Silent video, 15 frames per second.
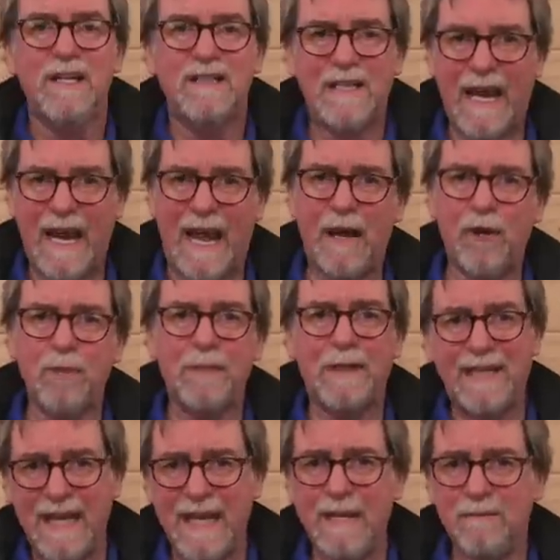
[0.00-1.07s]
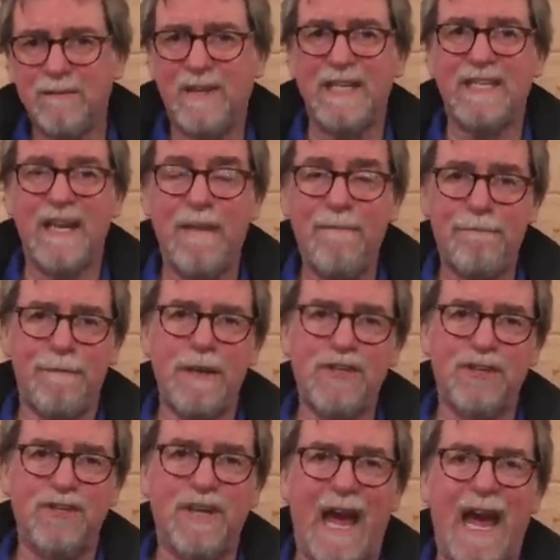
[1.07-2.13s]
to help keep this
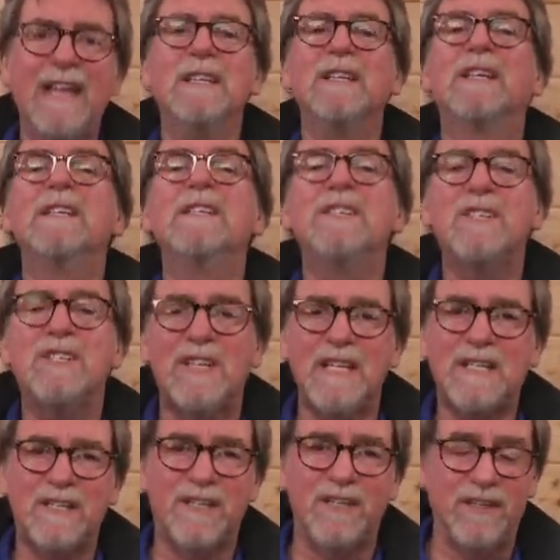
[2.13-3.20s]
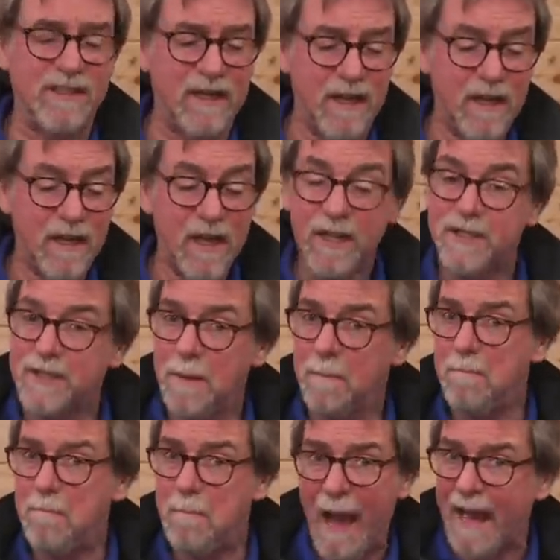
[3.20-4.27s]
efficient and consistent to
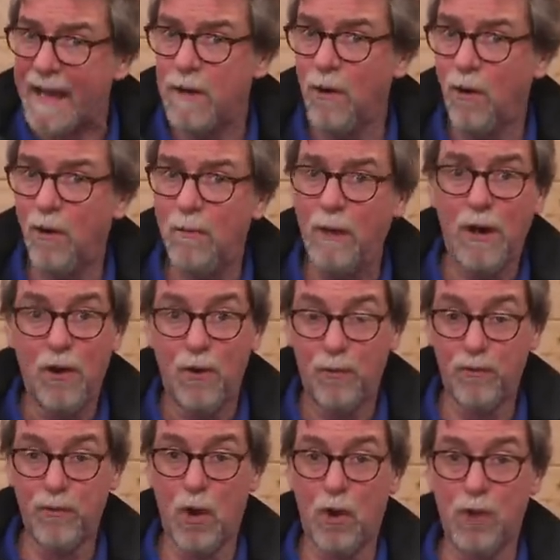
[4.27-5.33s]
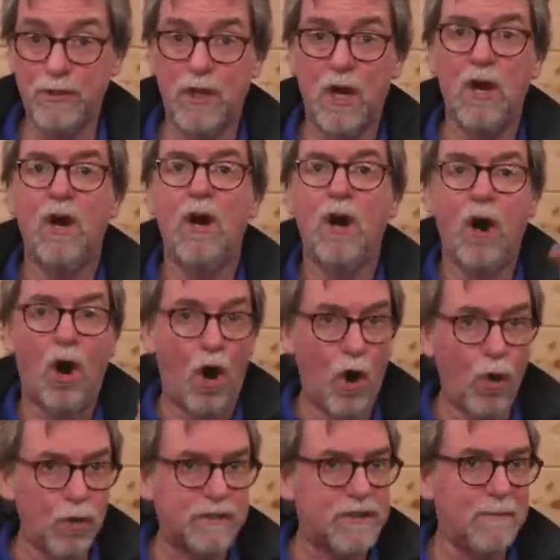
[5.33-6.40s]
back up Raw's
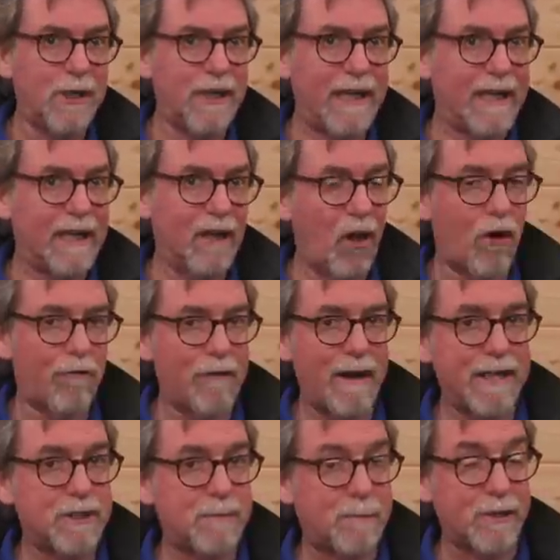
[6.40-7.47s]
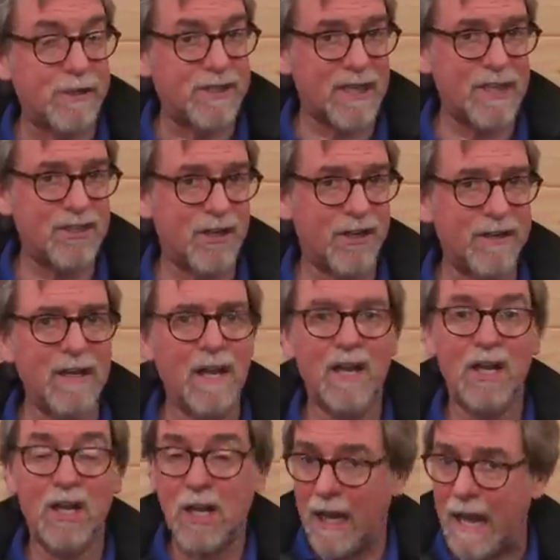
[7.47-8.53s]
ultimate in long range precision
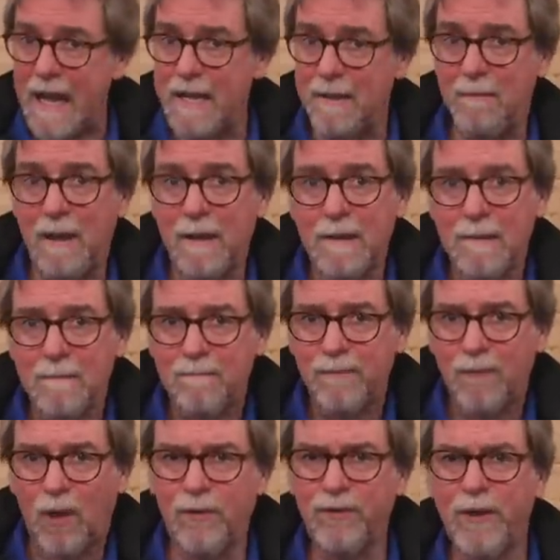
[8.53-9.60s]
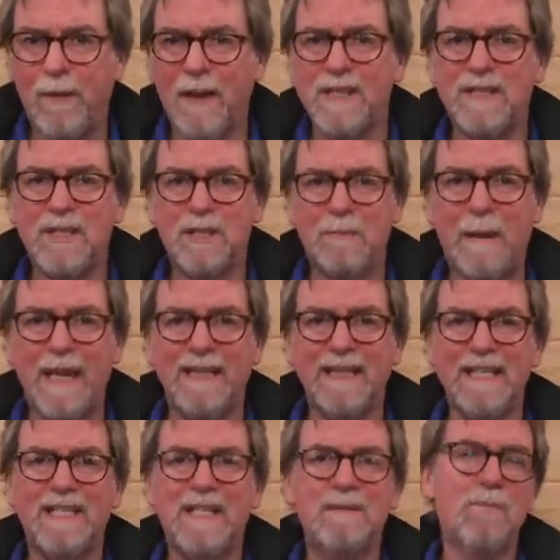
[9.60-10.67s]
claim. Although I suspect
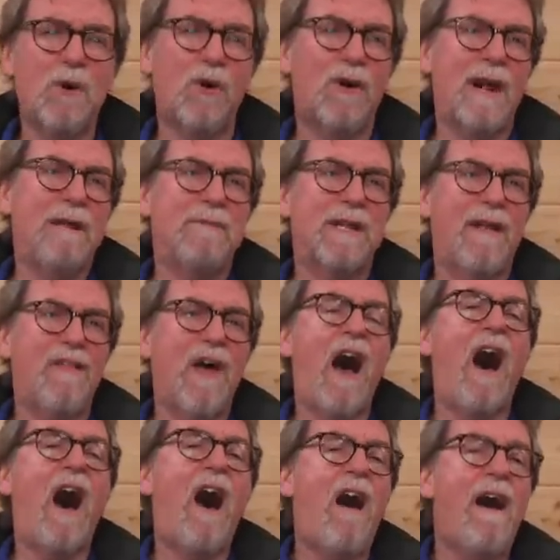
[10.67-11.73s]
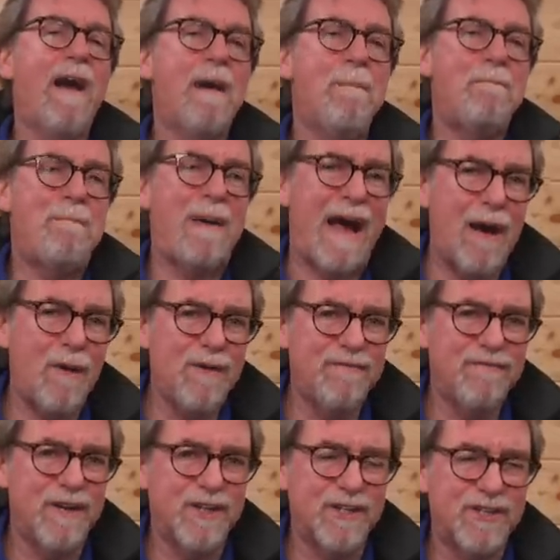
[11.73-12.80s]
this is more aimed at the higher power
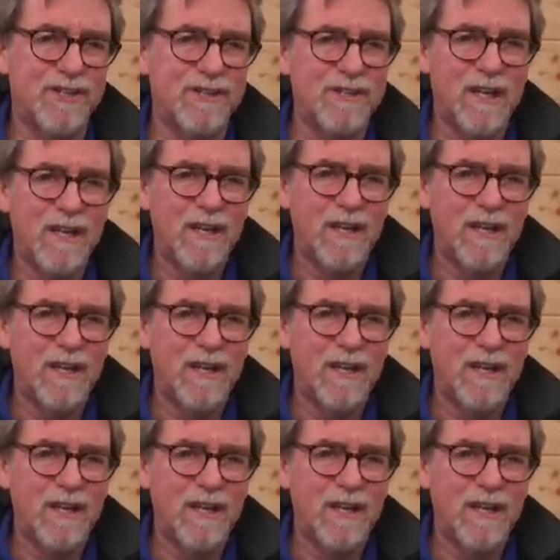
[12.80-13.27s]
versions